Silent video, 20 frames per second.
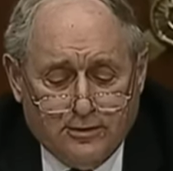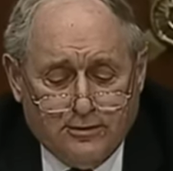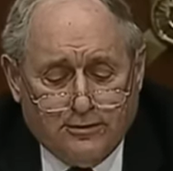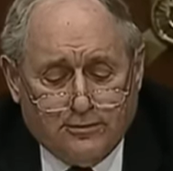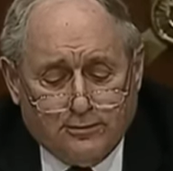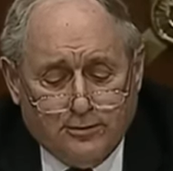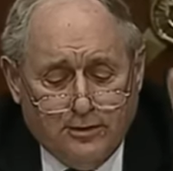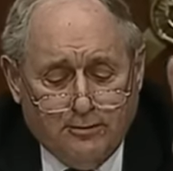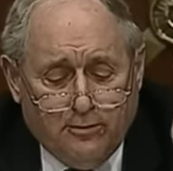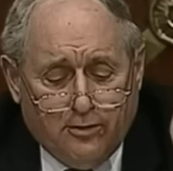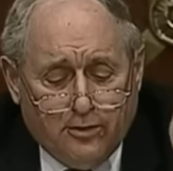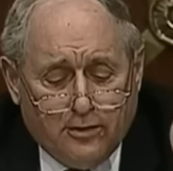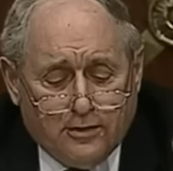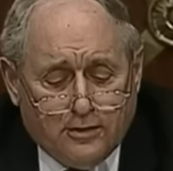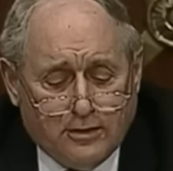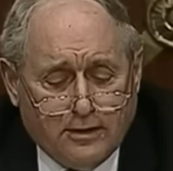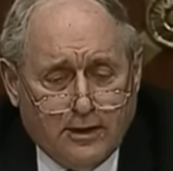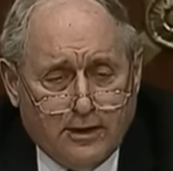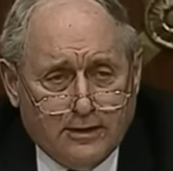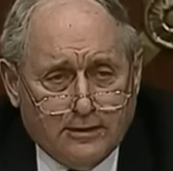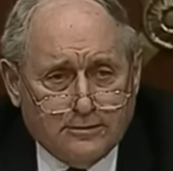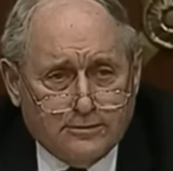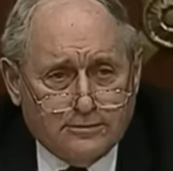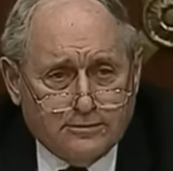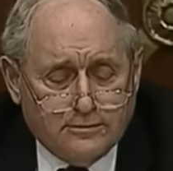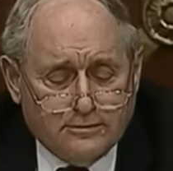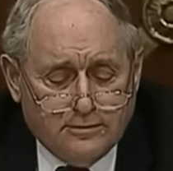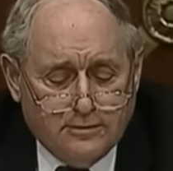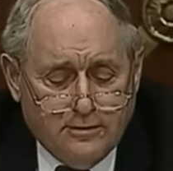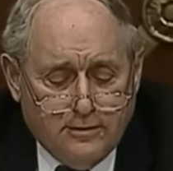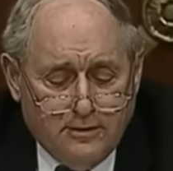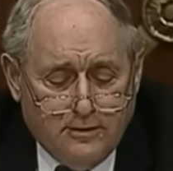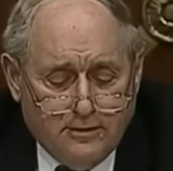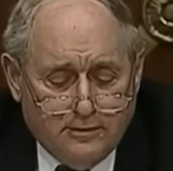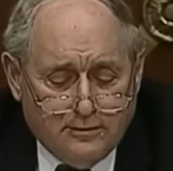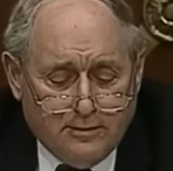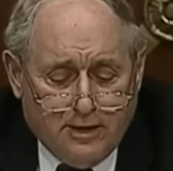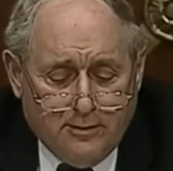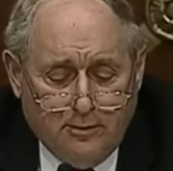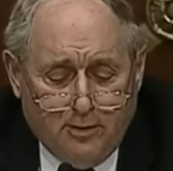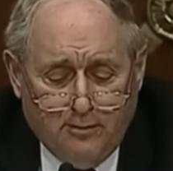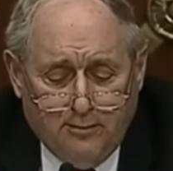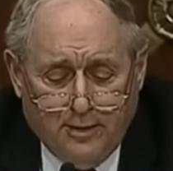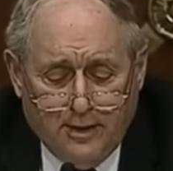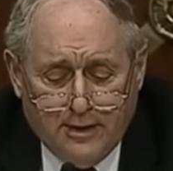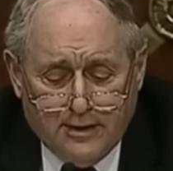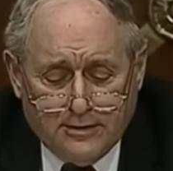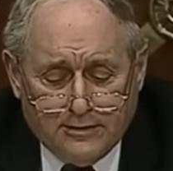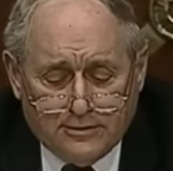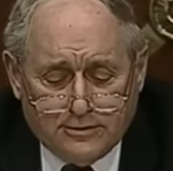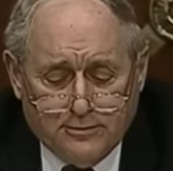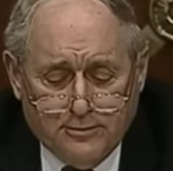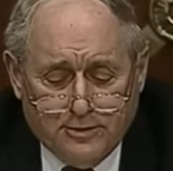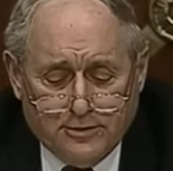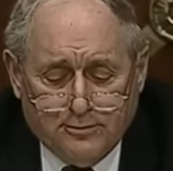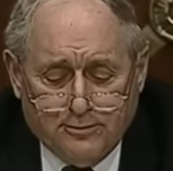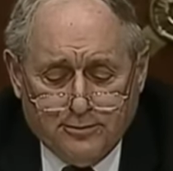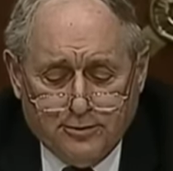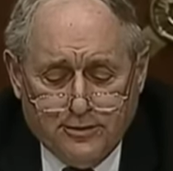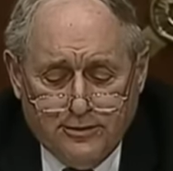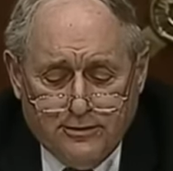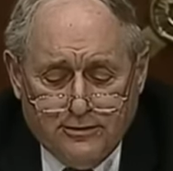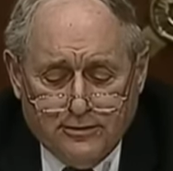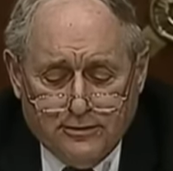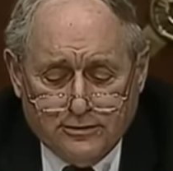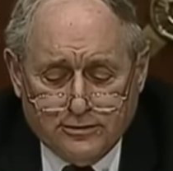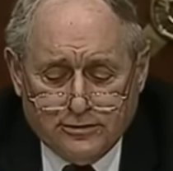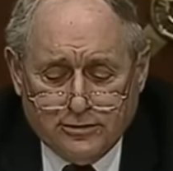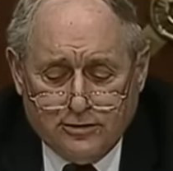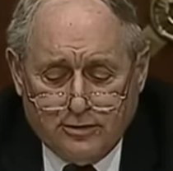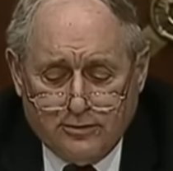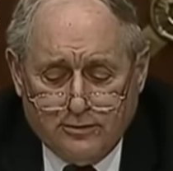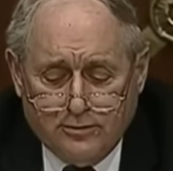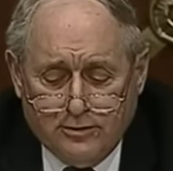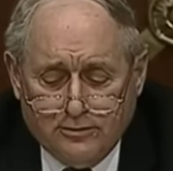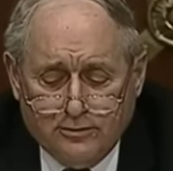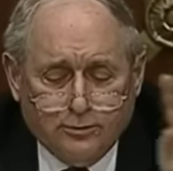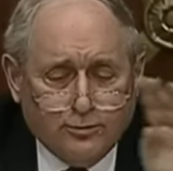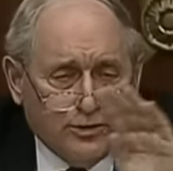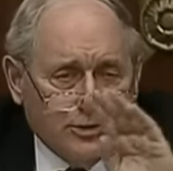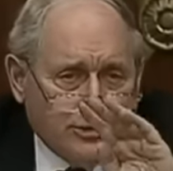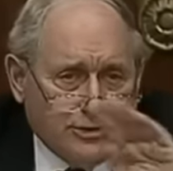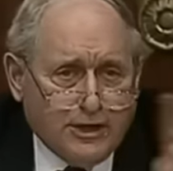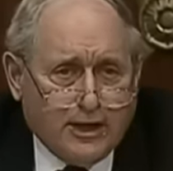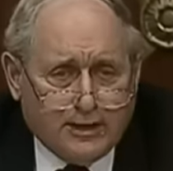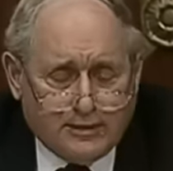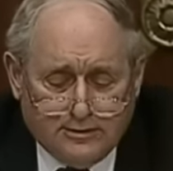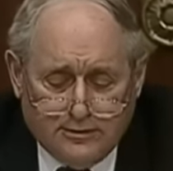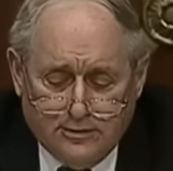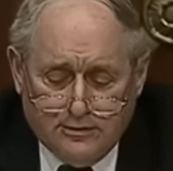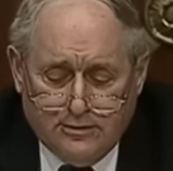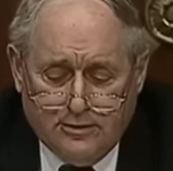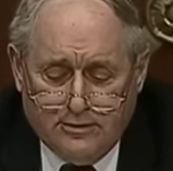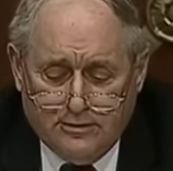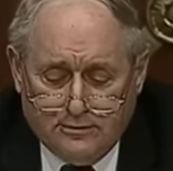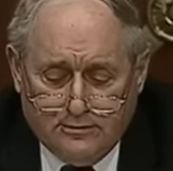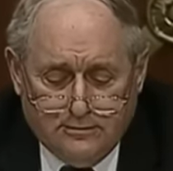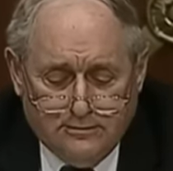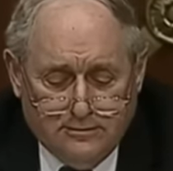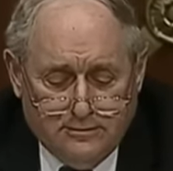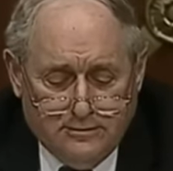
Three more clients, Rabobank, Smith Breeden, and Turwin, reject the deal.